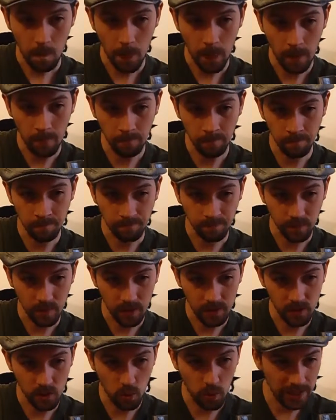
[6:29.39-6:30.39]
Mmm,
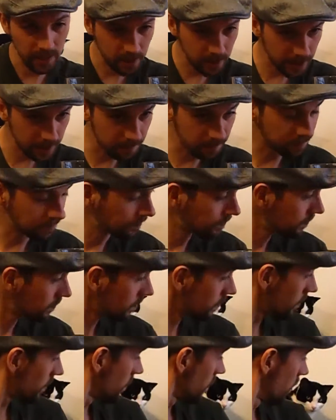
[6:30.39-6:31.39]
it's quite good.
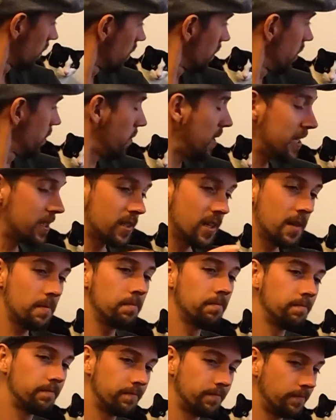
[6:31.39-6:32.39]
You want
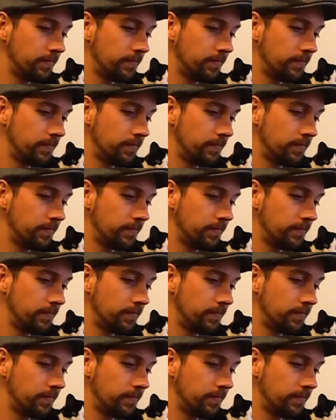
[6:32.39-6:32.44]
some?